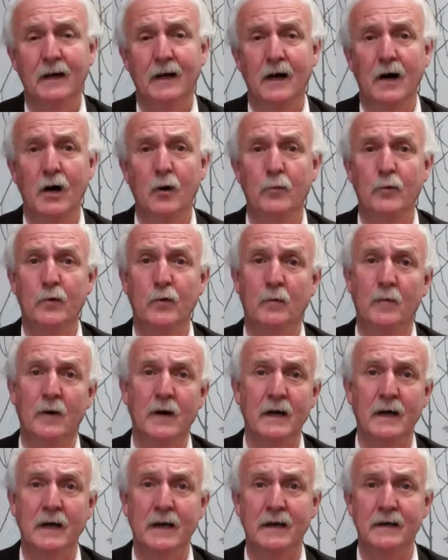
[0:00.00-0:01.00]
I'll put
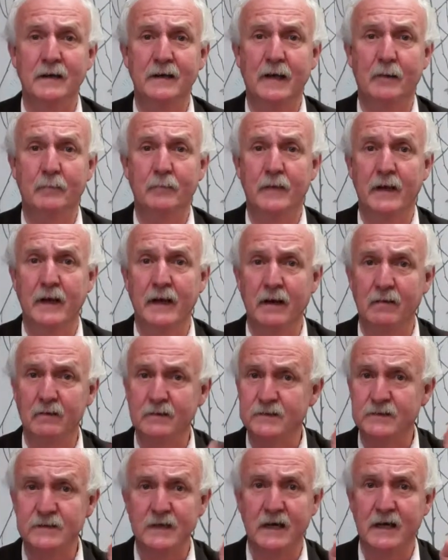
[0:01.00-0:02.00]
my hand up now
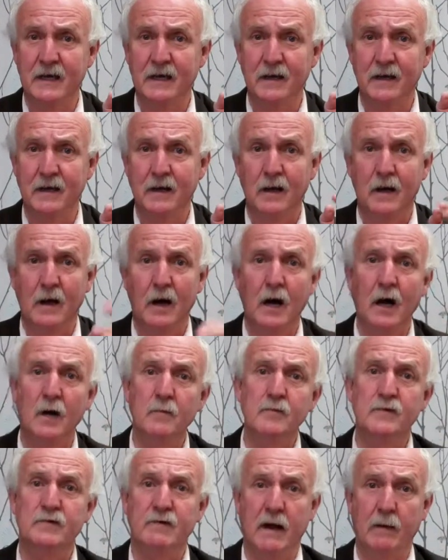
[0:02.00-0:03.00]
and say
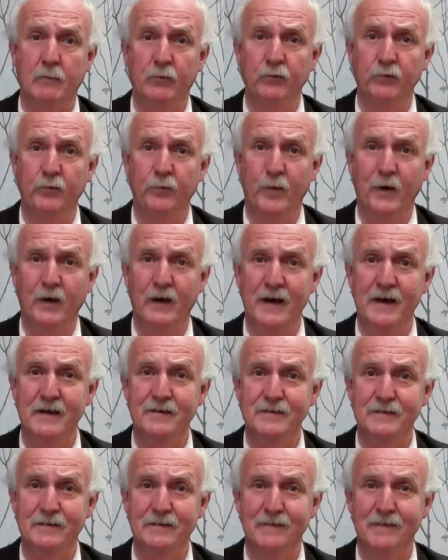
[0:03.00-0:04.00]
I'm troubled by
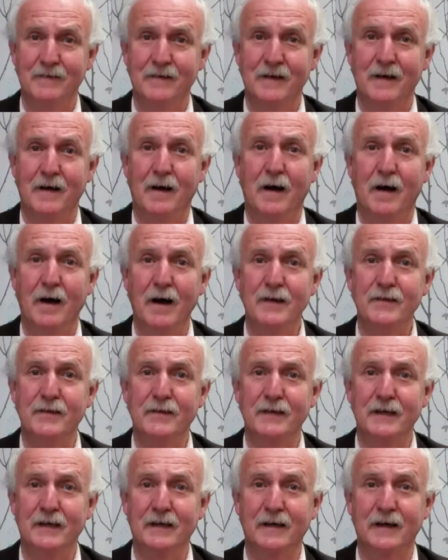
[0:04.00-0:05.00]
it. I
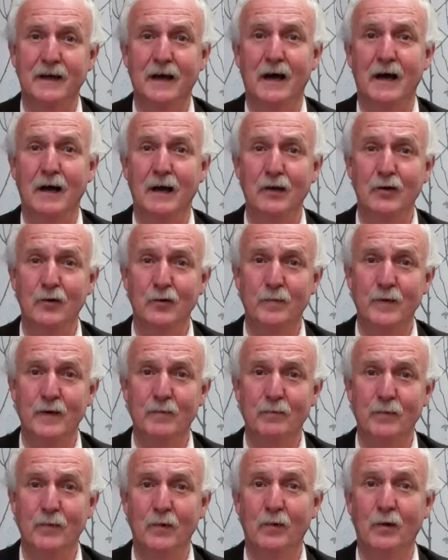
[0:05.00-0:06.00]
think a little
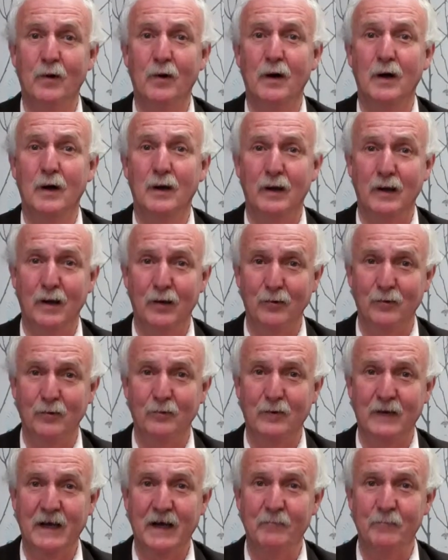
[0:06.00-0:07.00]
bit more
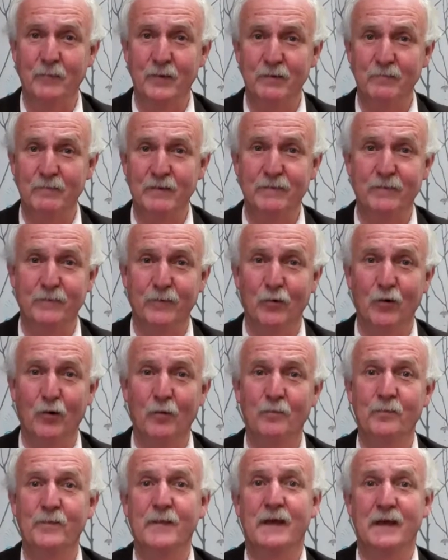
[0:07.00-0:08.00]
local government
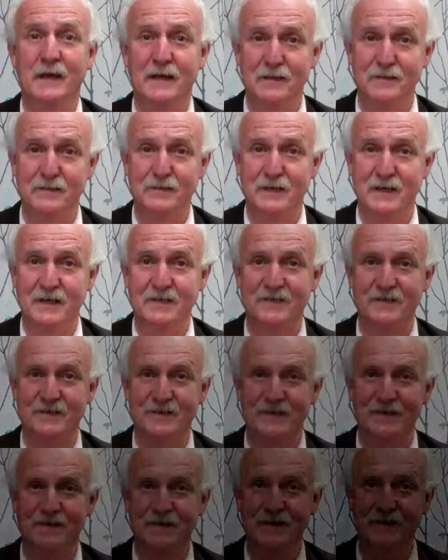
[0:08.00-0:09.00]
reform is
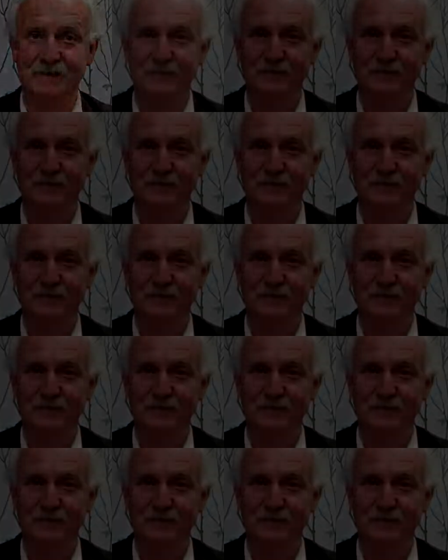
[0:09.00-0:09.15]
necessary.